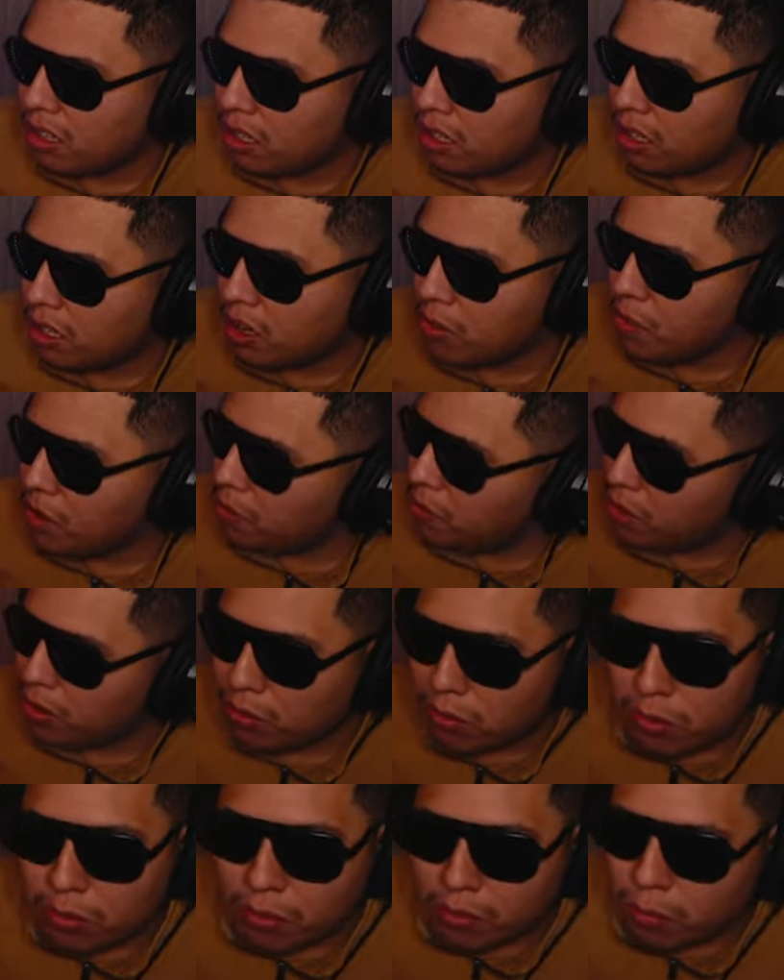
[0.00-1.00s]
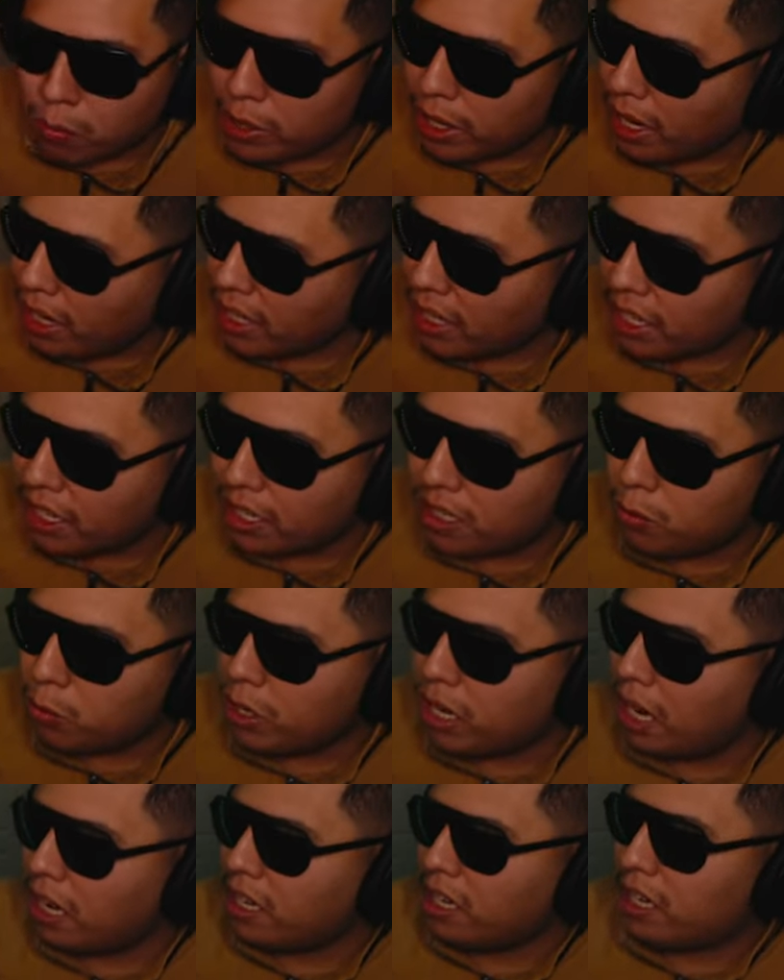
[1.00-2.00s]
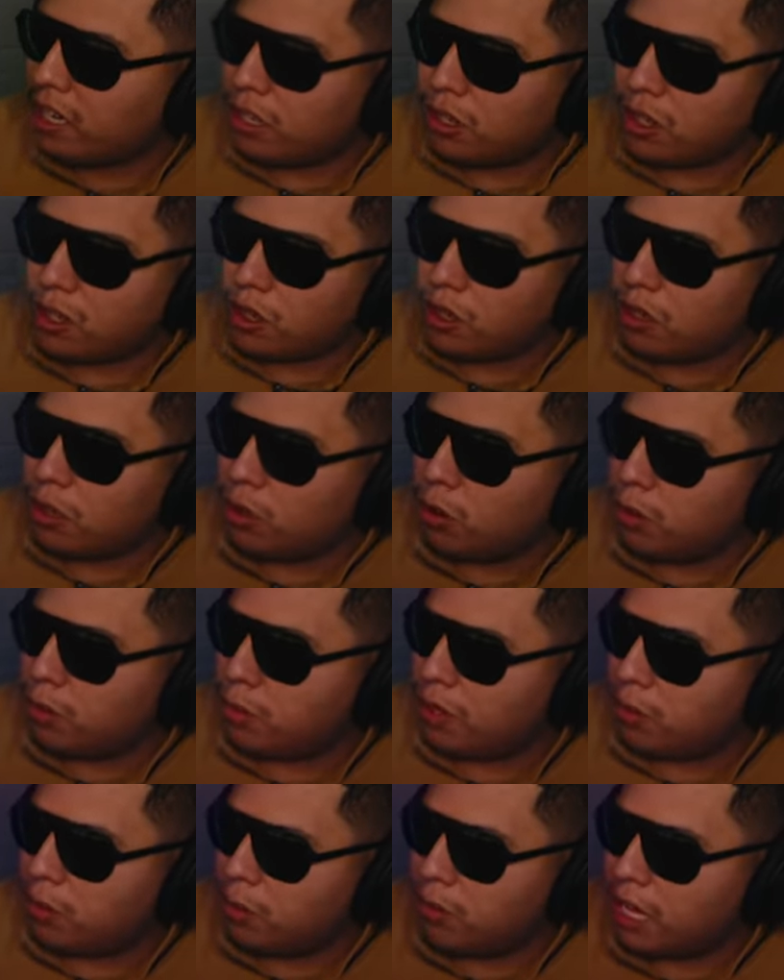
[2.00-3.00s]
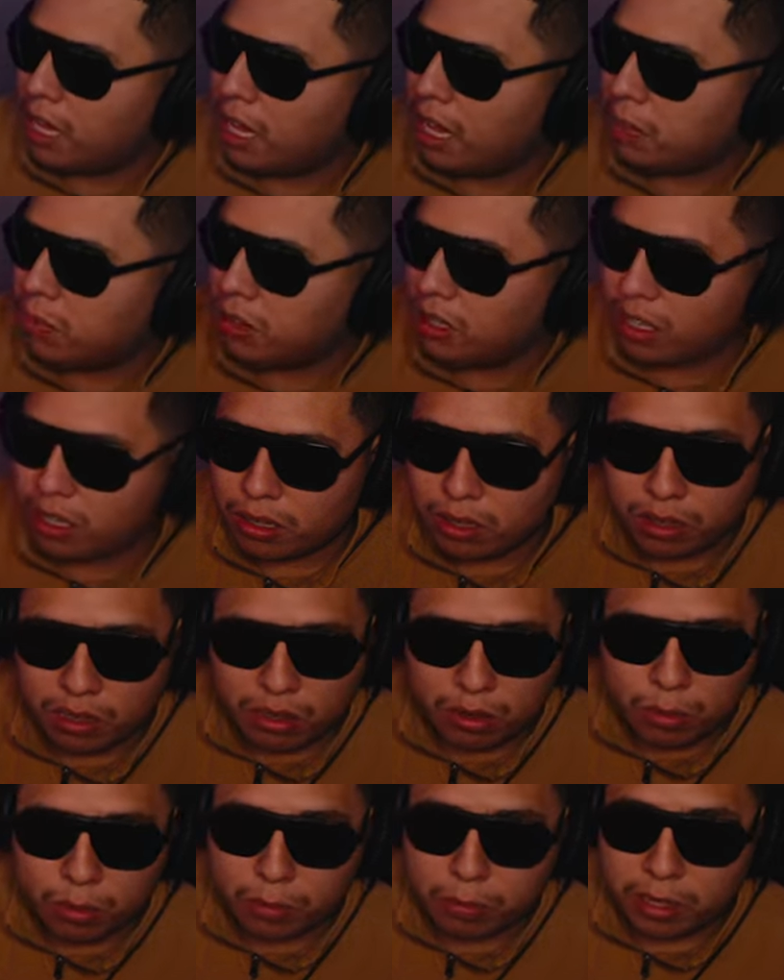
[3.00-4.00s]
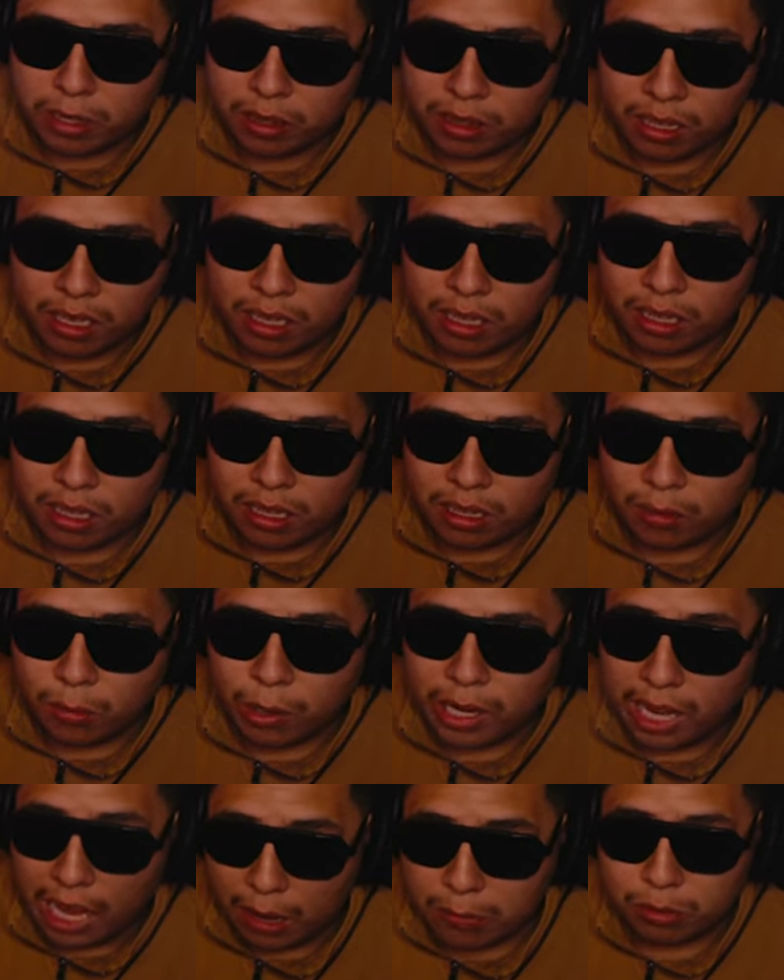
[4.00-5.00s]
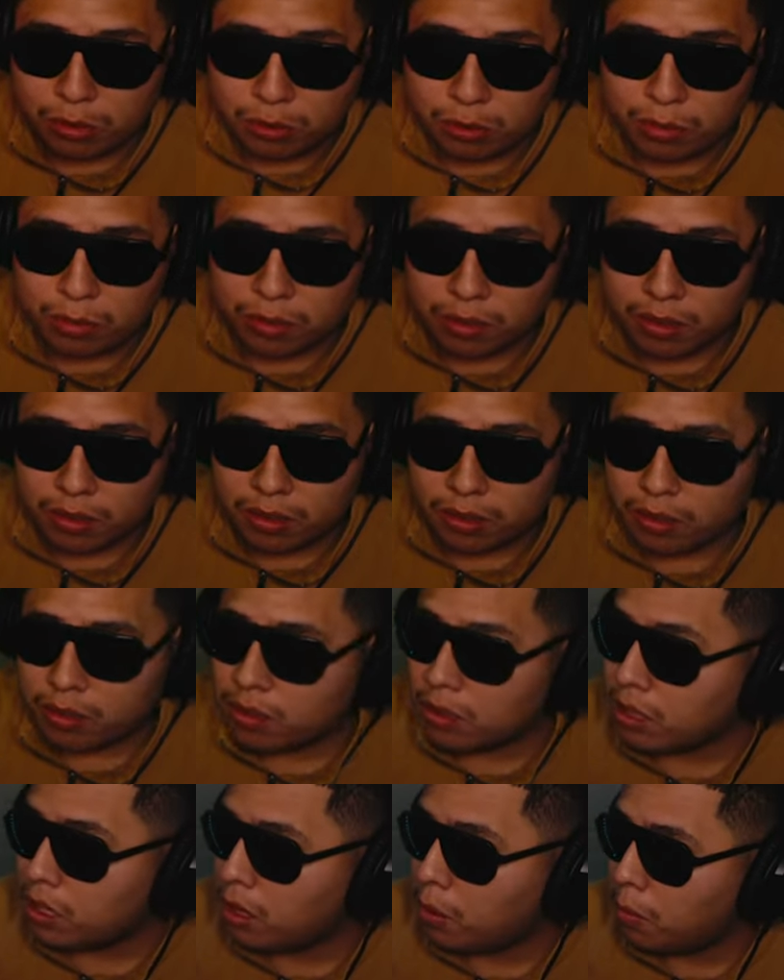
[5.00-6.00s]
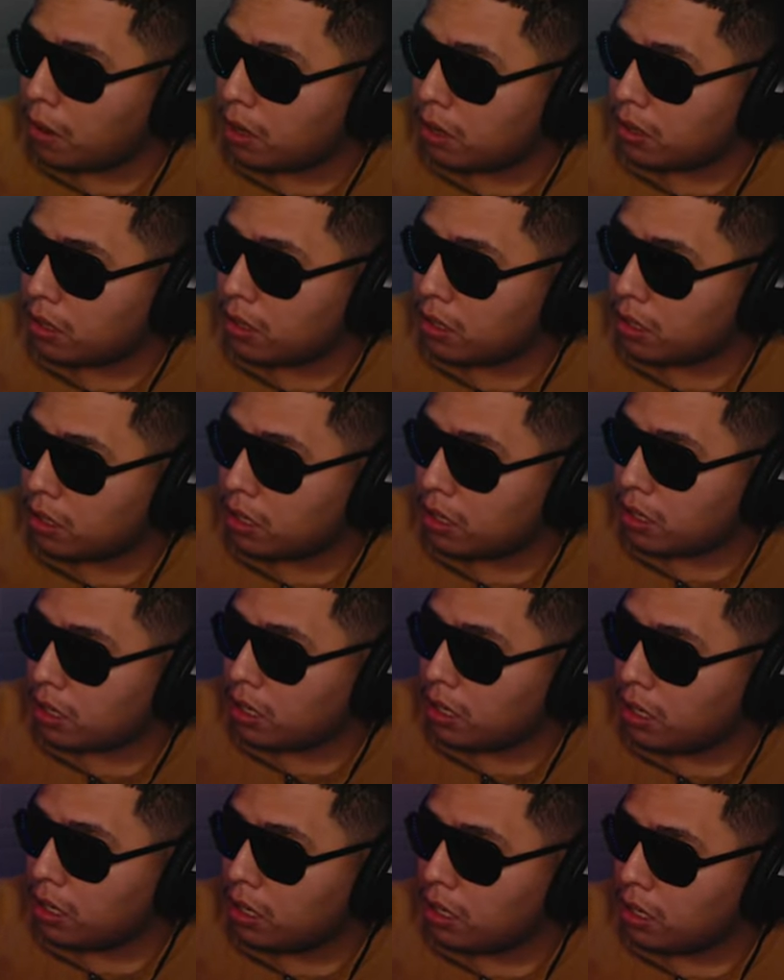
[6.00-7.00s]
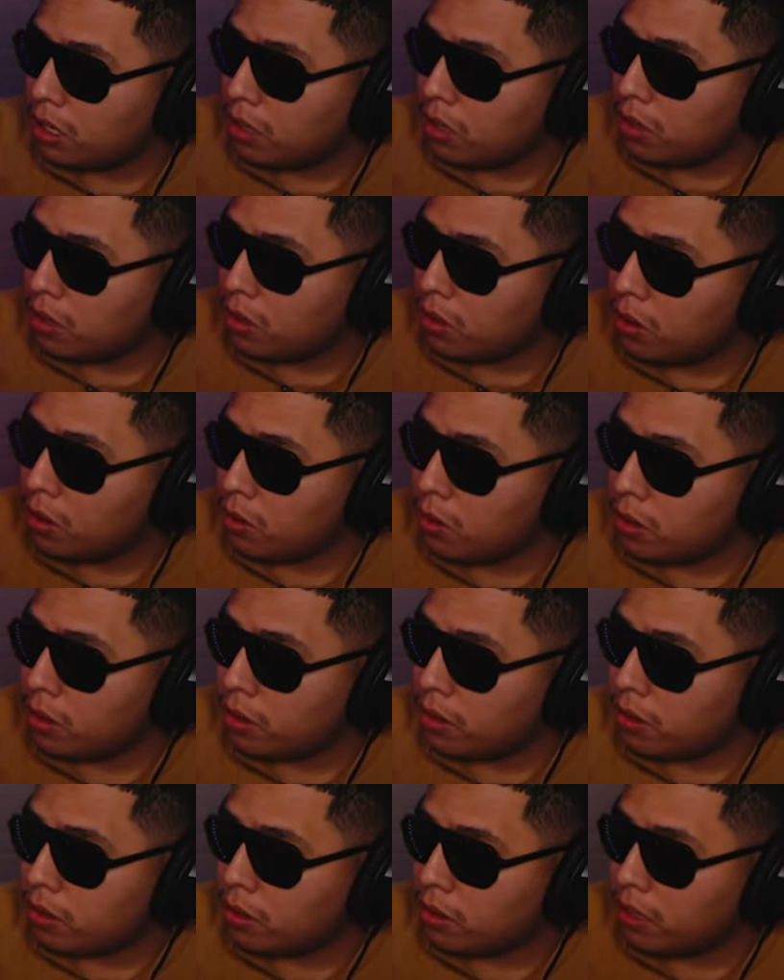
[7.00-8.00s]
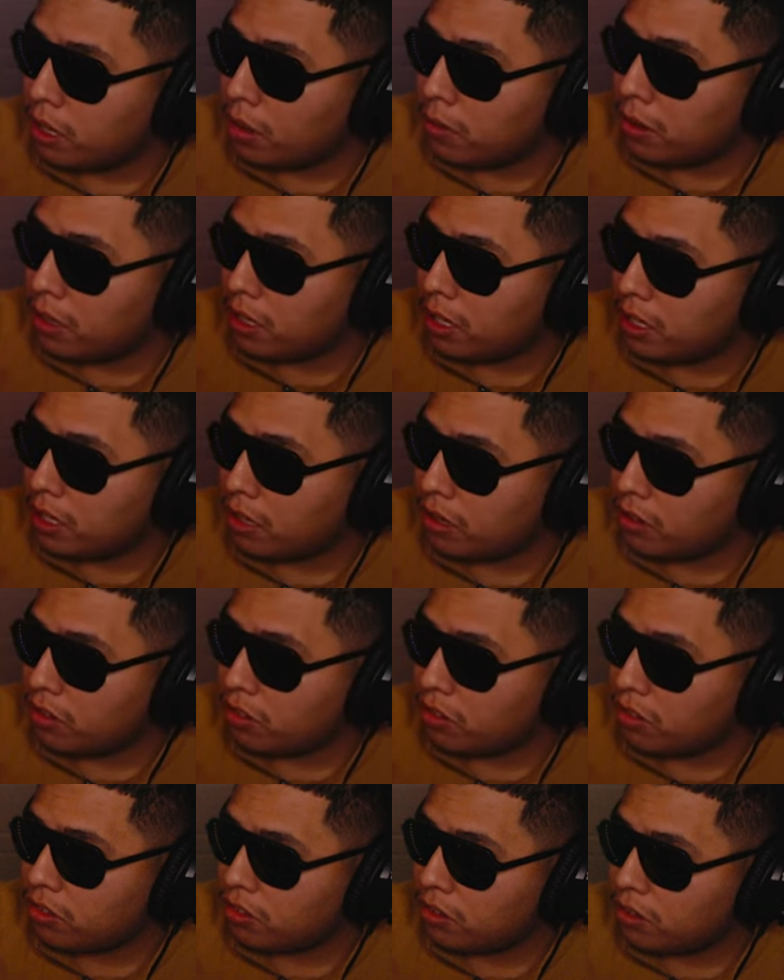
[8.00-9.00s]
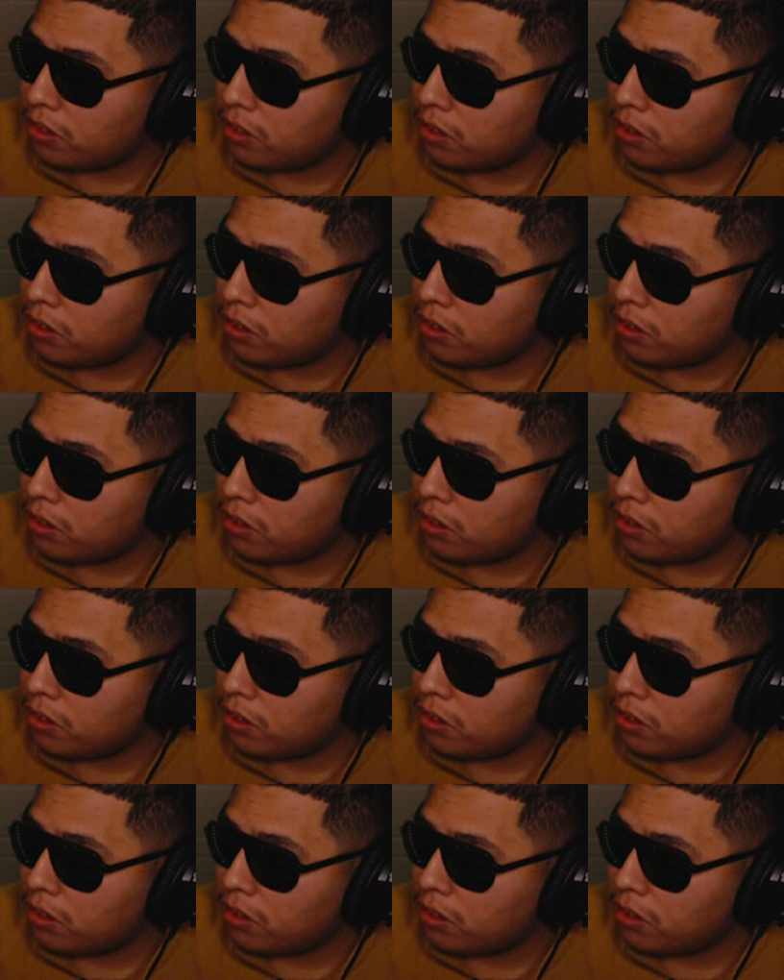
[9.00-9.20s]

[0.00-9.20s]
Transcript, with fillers: Come on, bro. We gotta get we gotta get good equipment. We have to get good equipment. We have to. Come on. Oh god, I'm not liking this.